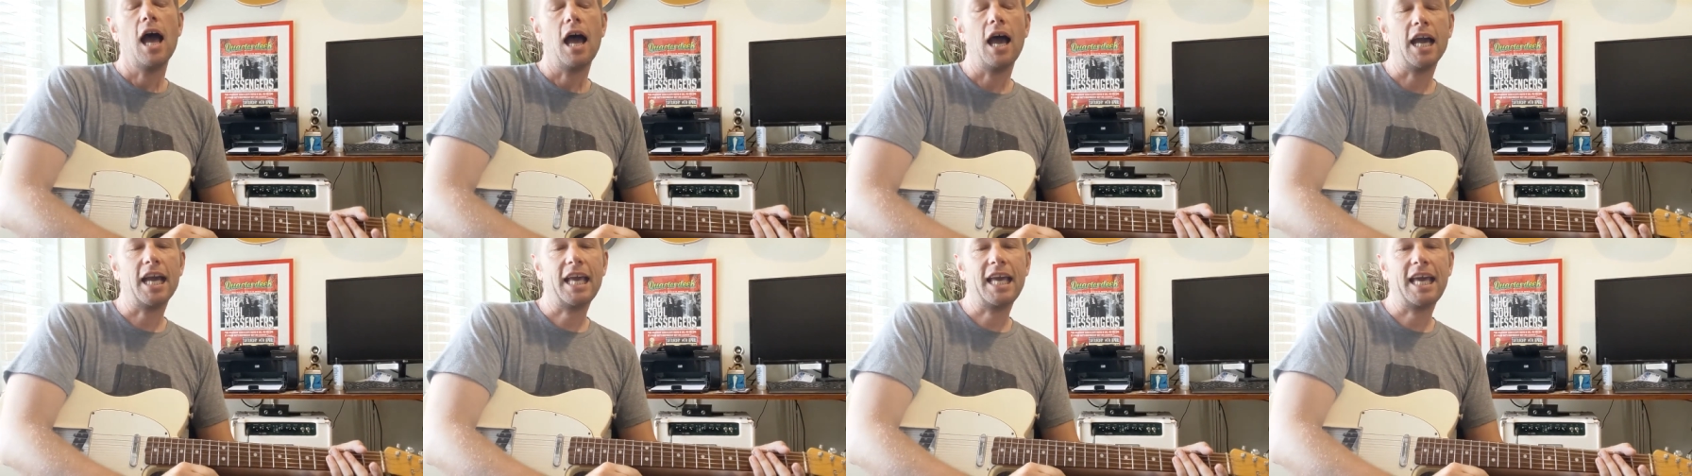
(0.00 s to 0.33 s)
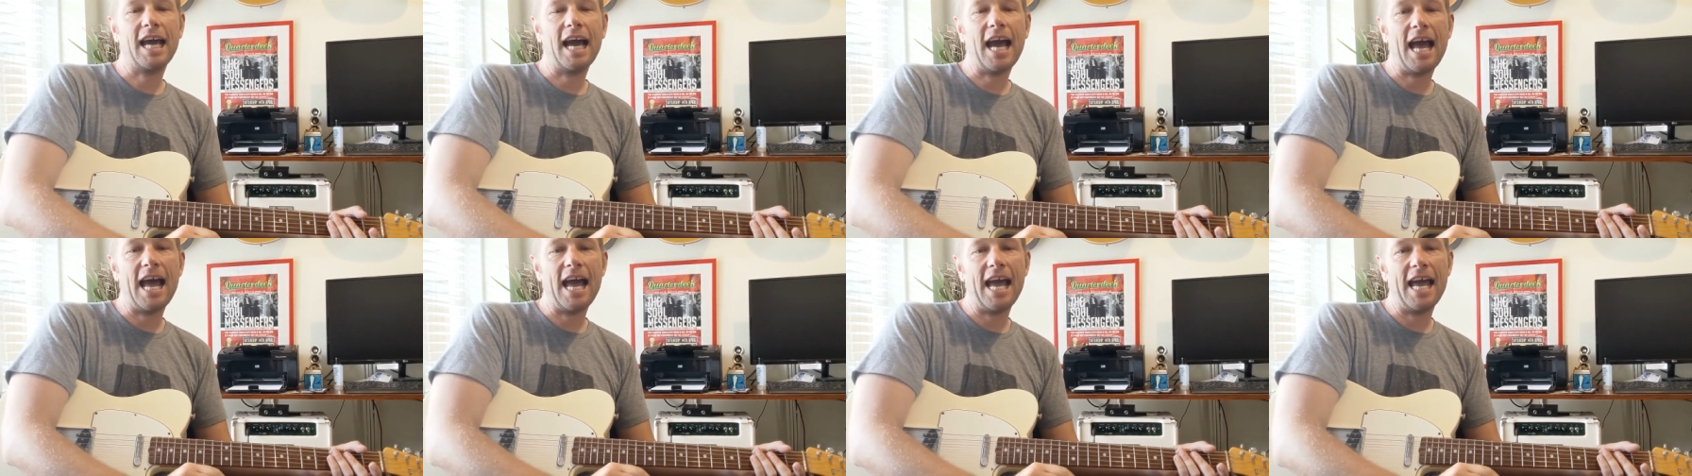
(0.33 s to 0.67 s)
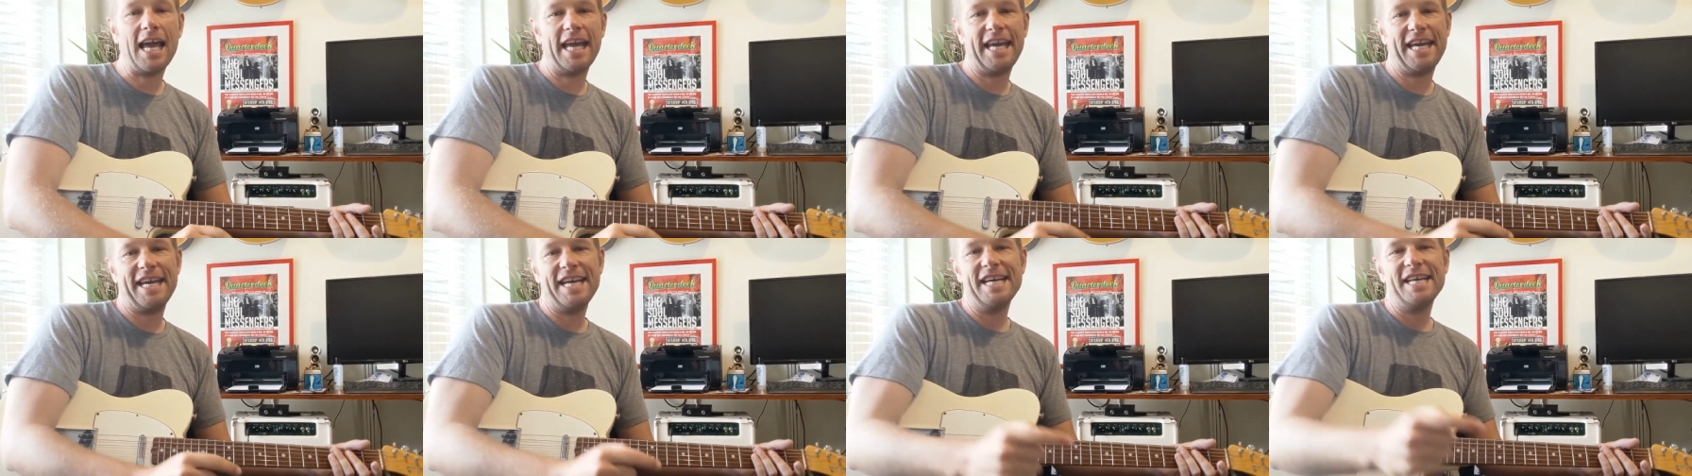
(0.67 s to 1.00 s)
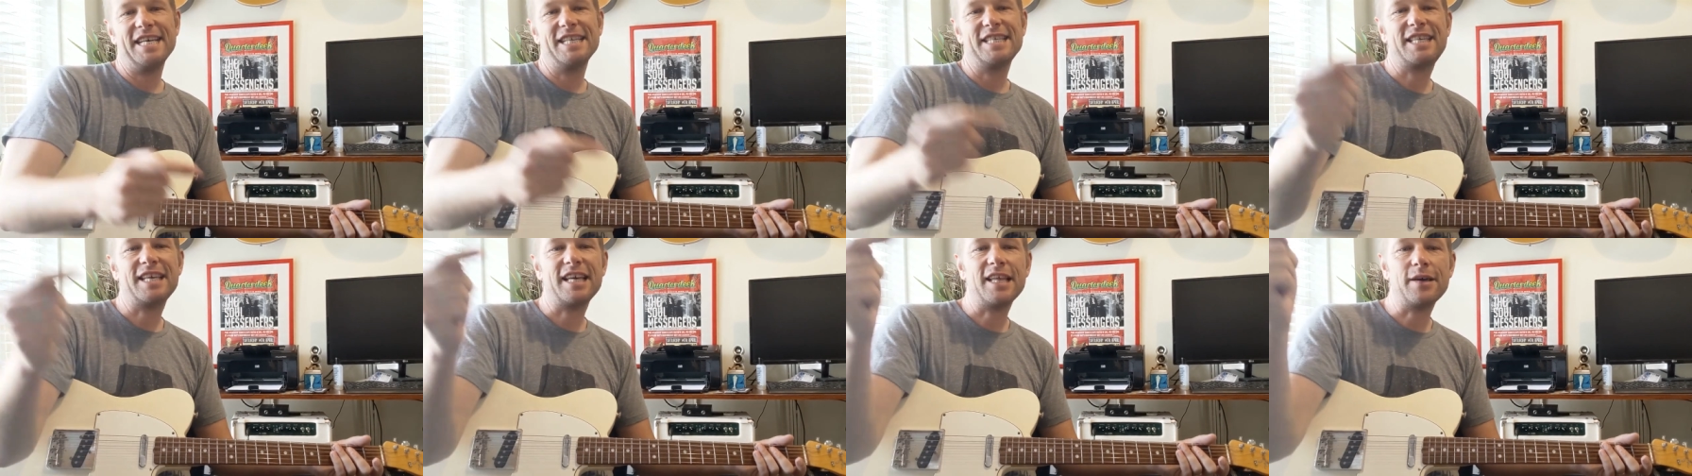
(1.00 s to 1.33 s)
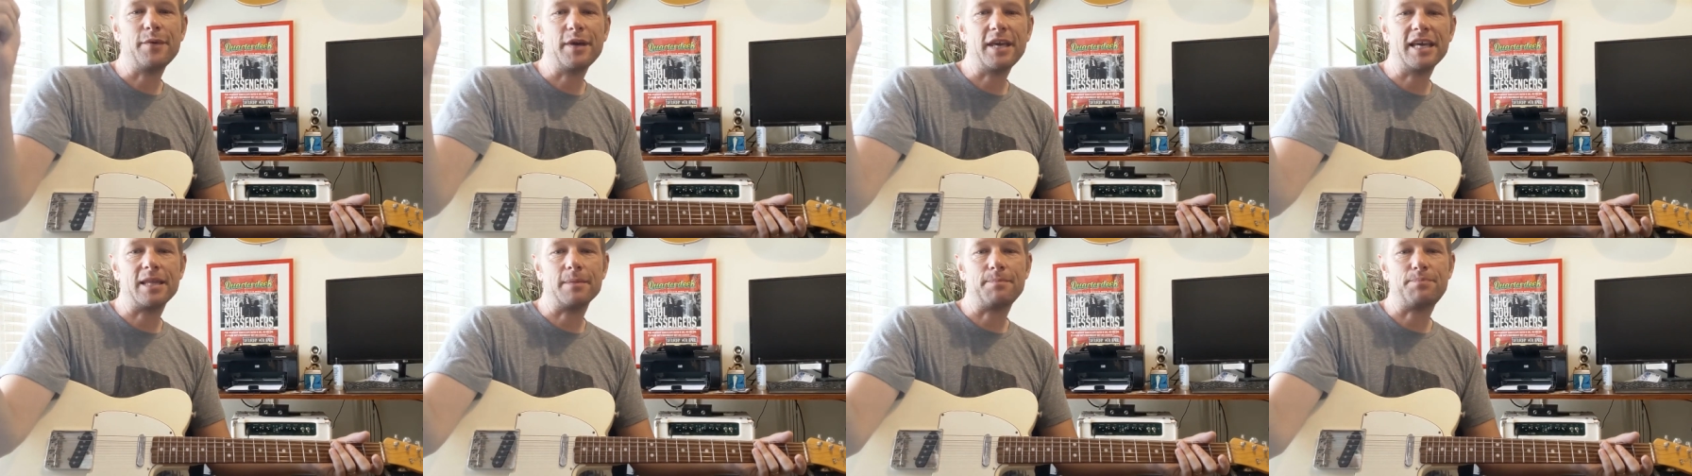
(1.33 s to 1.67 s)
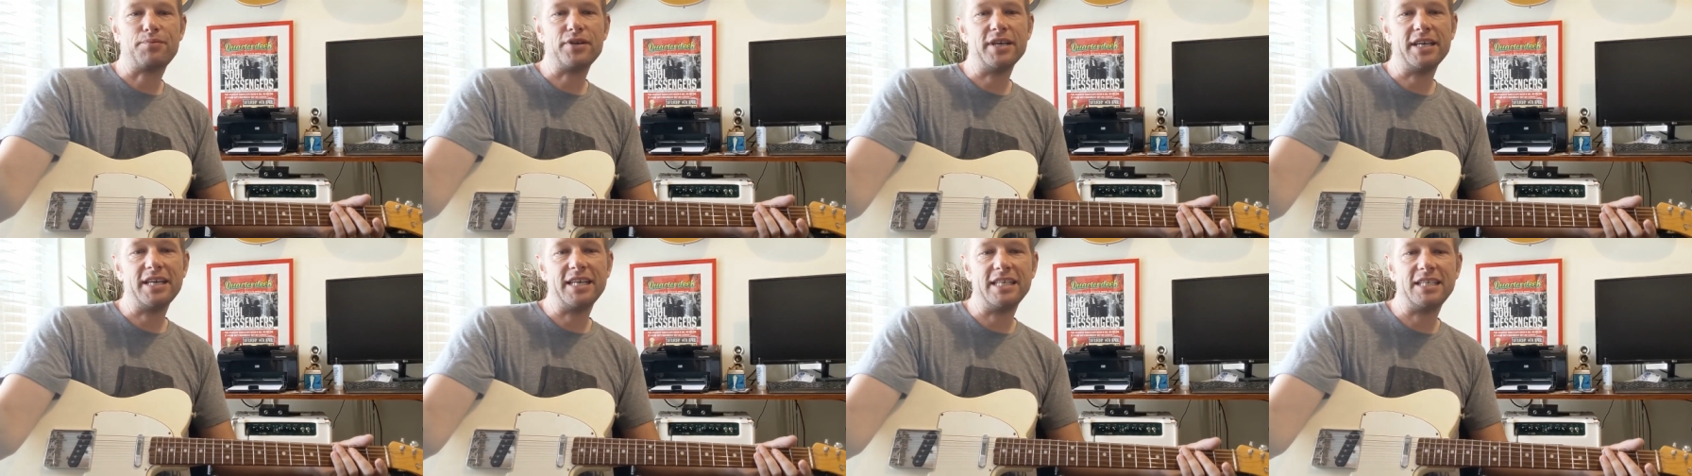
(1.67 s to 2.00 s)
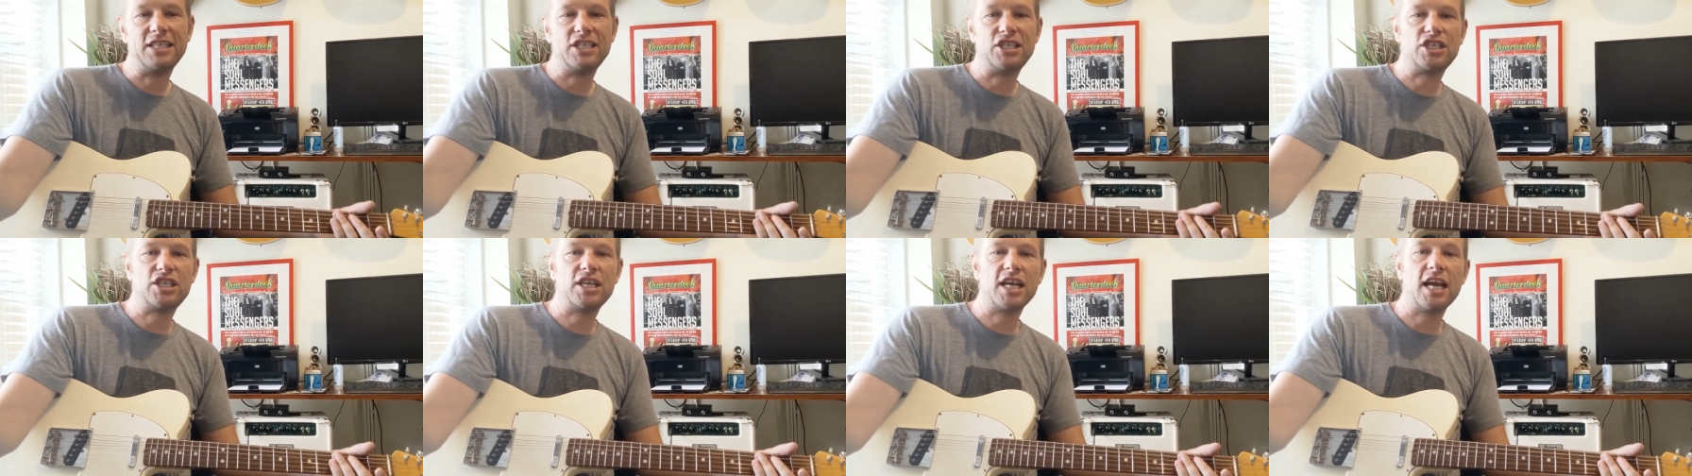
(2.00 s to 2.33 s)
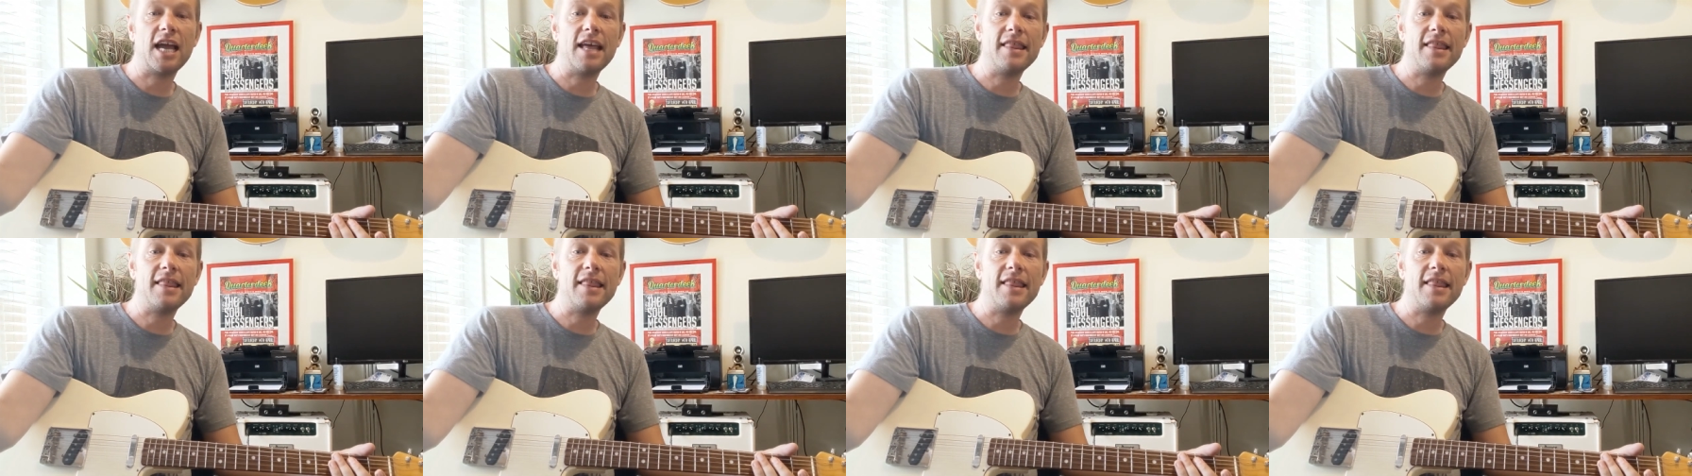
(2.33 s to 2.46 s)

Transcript: Okay, so then we get the bridge,